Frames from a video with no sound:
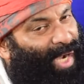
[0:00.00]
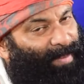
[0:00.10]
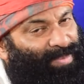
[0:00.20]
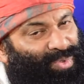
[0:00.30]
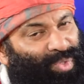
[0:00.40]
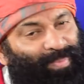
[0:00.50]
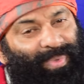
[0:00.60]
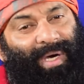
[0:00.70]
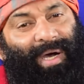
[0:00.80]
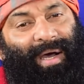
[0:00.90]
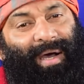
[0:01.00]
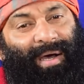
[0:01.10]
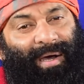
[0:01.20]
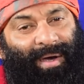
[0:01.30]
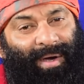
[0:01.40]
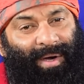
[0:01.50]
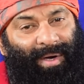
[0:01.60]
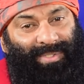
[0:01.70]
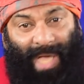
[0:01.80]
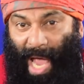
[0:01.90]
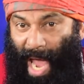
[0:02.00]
come to birth